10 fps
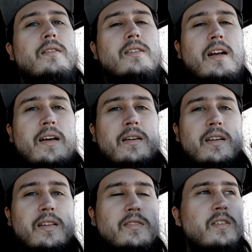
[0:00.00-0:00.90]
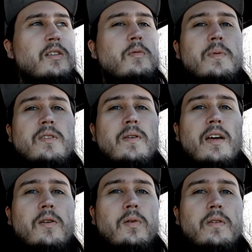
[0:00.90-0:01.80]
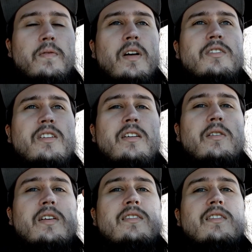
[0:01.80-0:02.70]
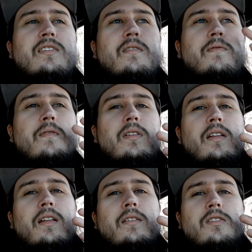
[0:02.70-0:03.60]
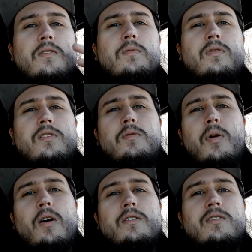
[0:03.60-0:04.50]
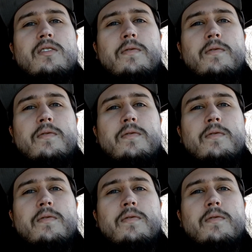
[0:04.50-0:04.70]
today in this video we'll be doing a cooling flush, and it'll consist of two parts.